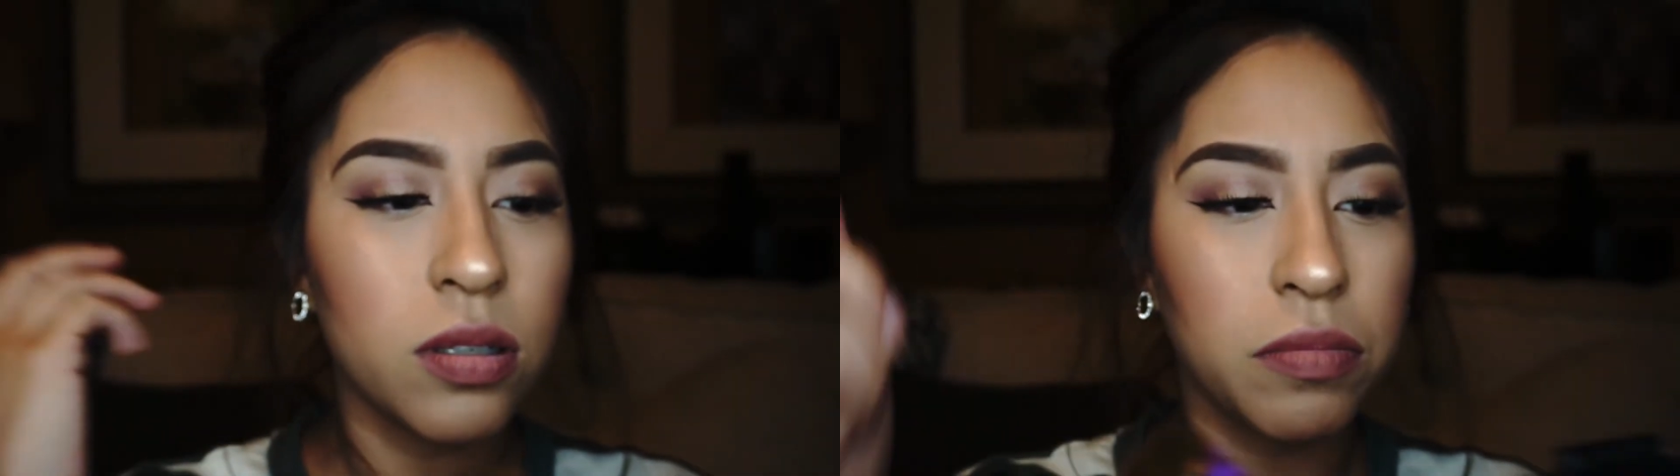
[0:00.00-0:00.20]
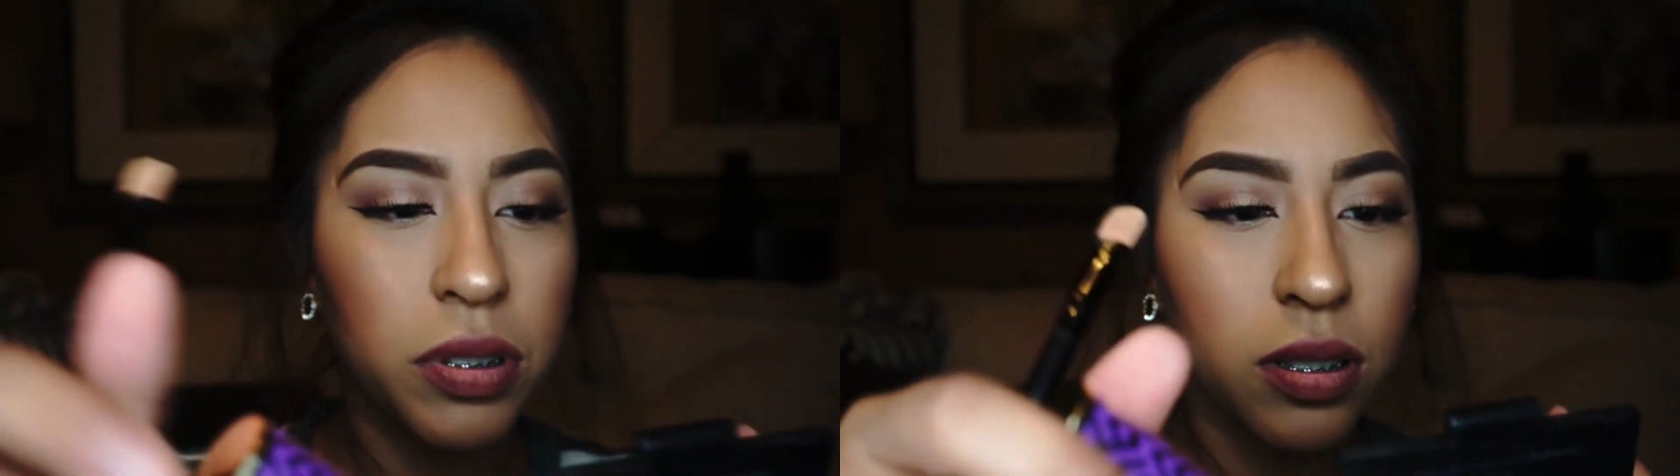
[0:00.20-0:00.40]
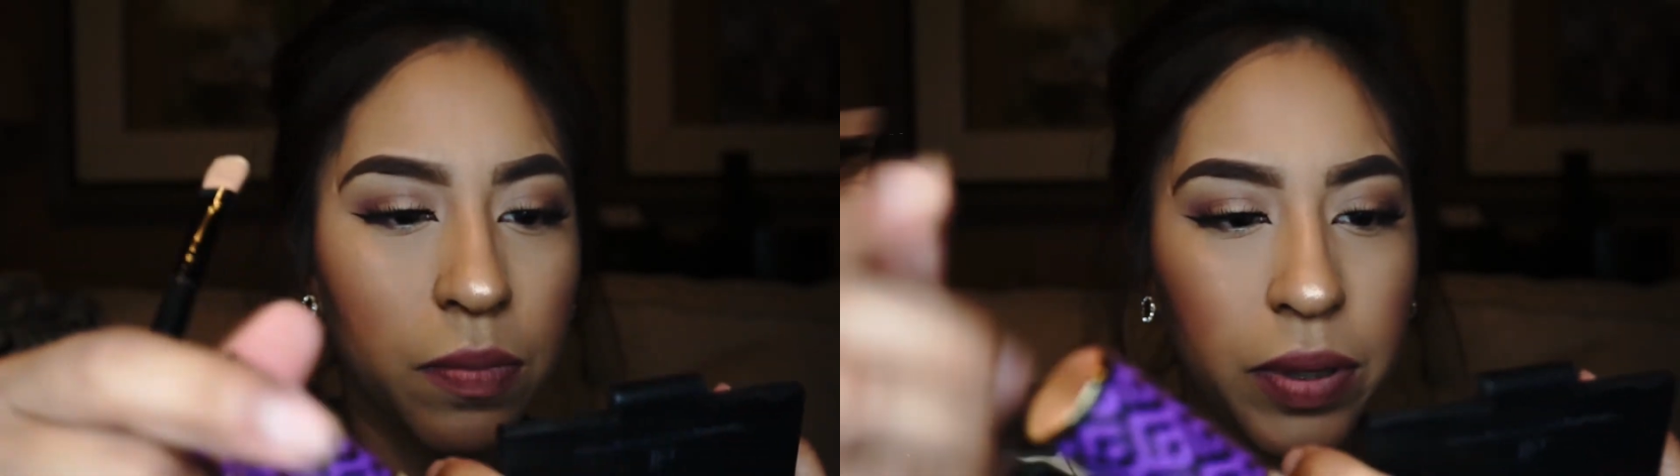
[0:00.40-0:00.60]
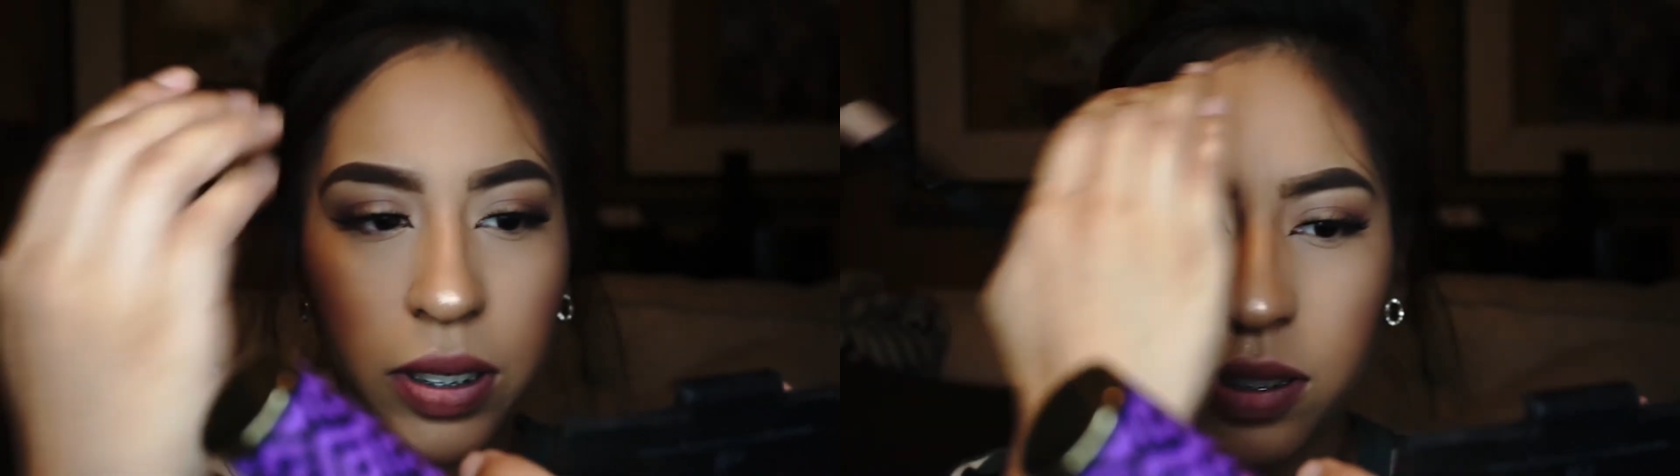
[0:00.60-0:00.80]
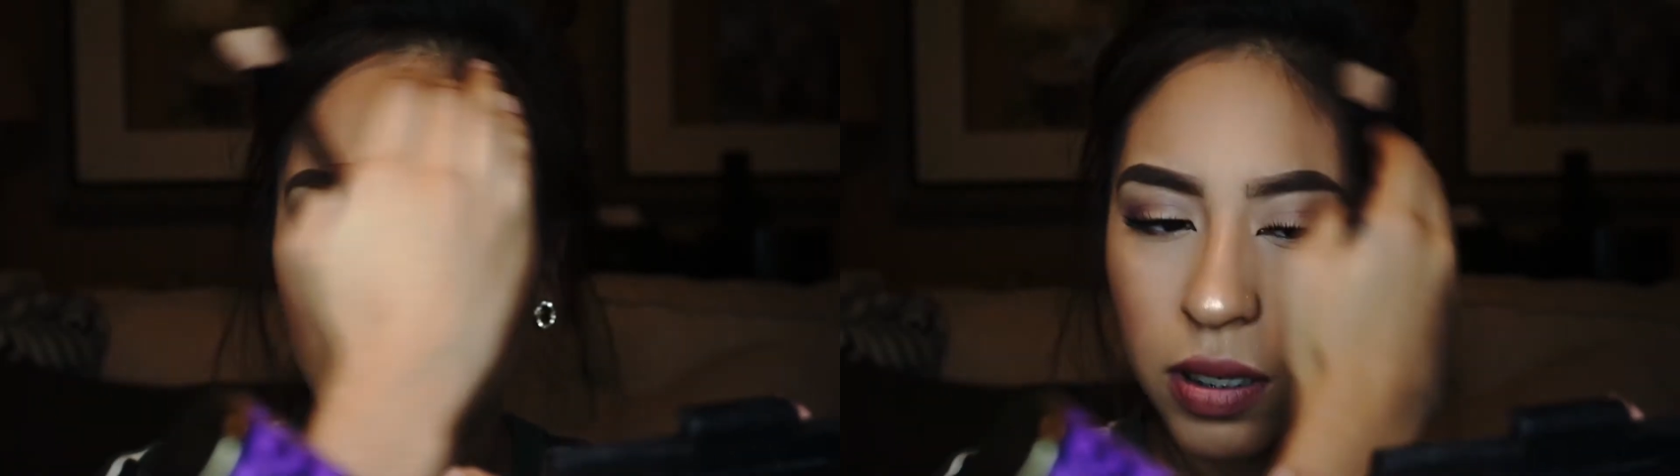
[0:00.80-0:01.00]
I'm just gonna
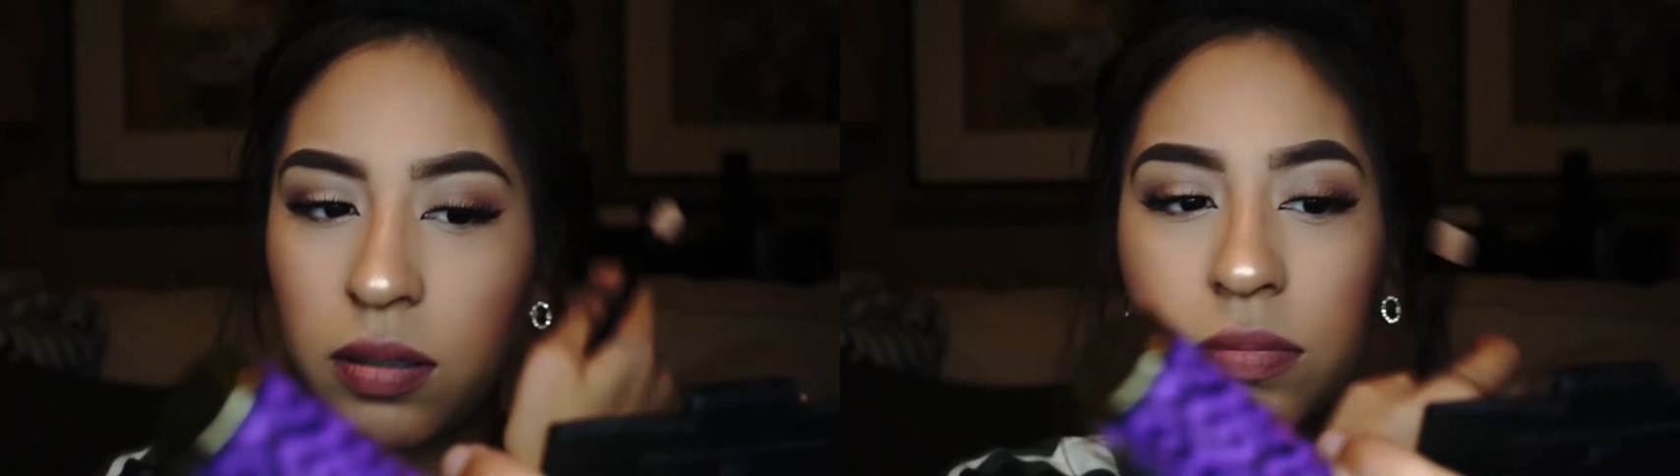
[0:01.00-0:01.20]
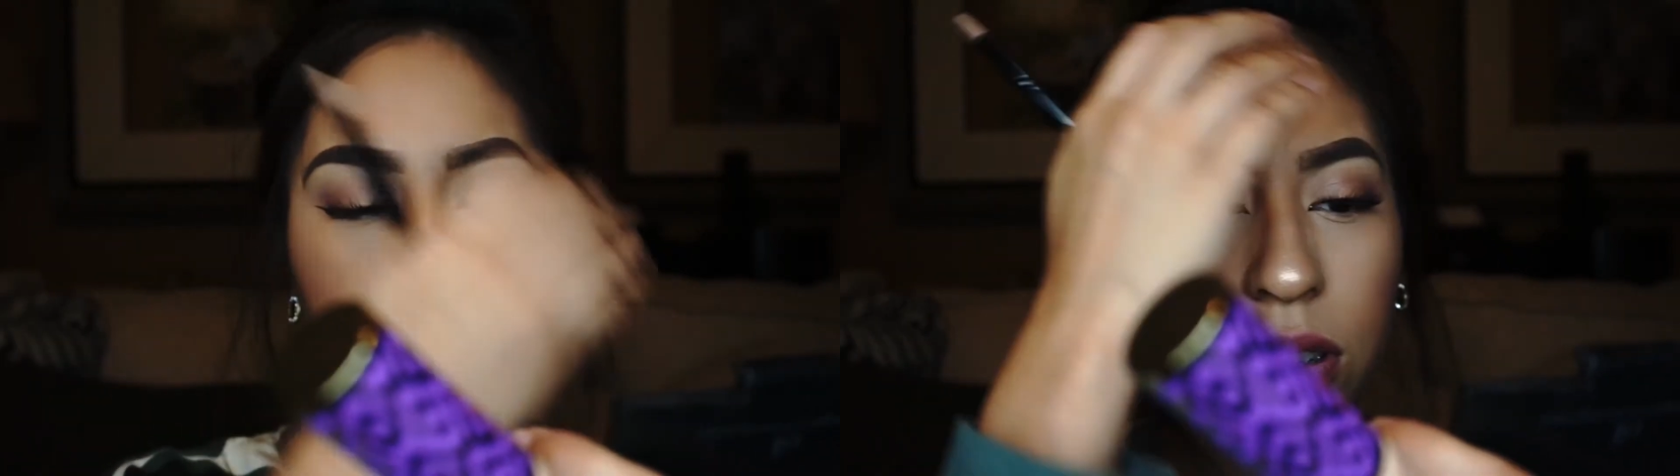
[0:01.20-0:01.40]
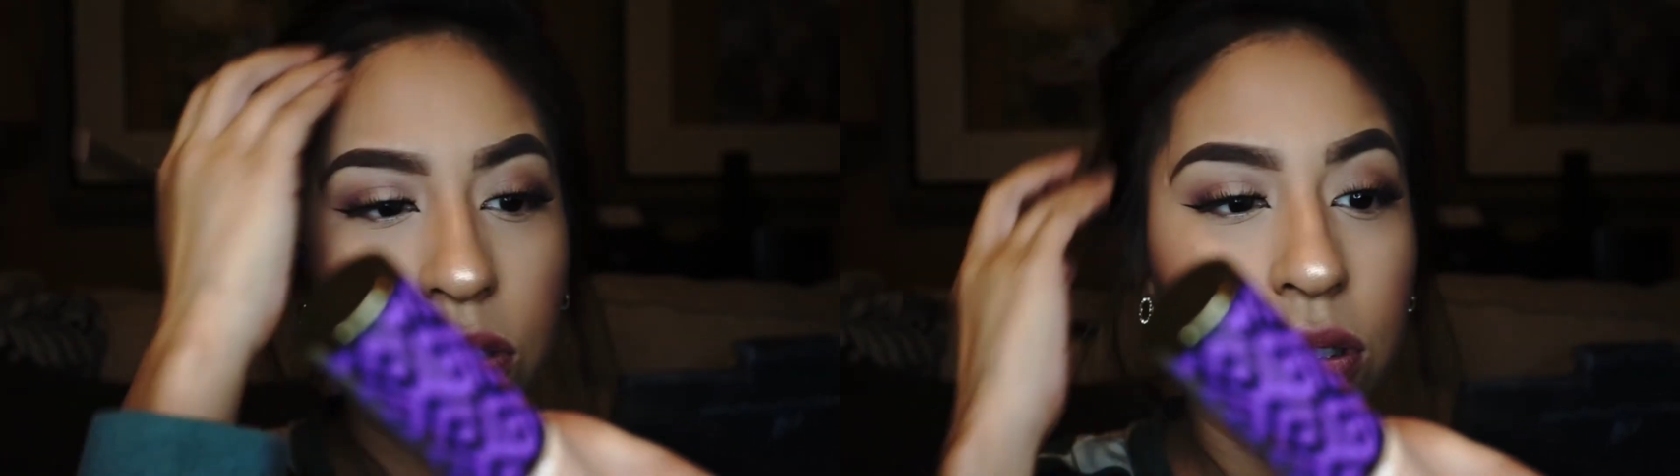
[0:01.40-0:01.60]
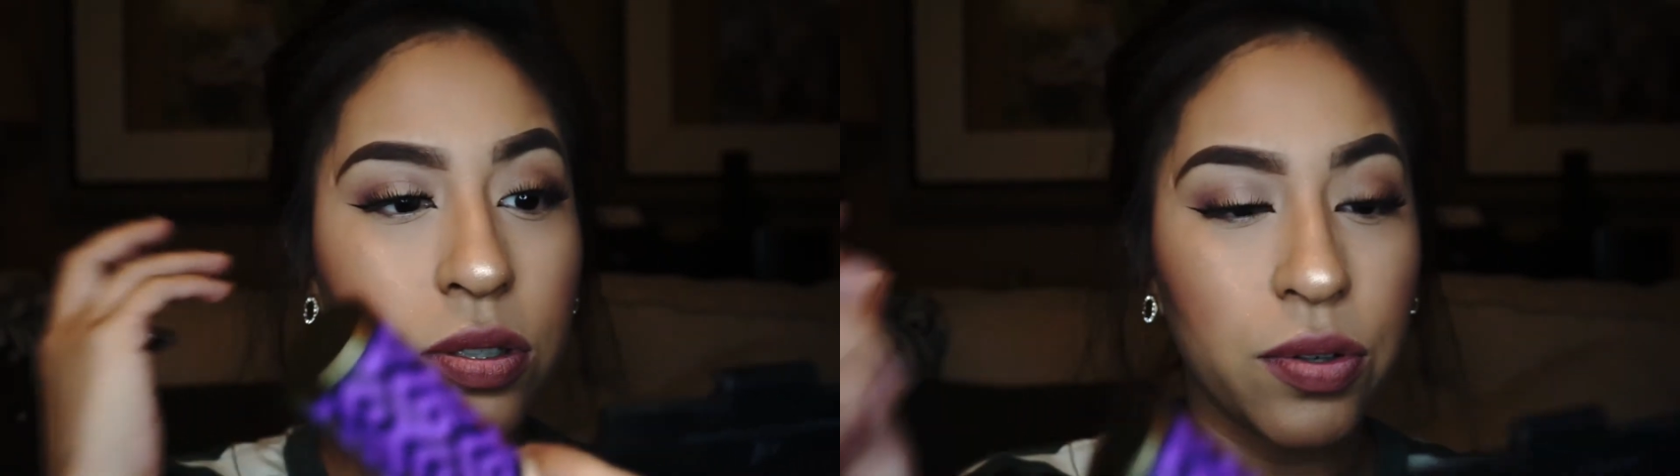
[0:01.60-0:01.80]
place it. I usually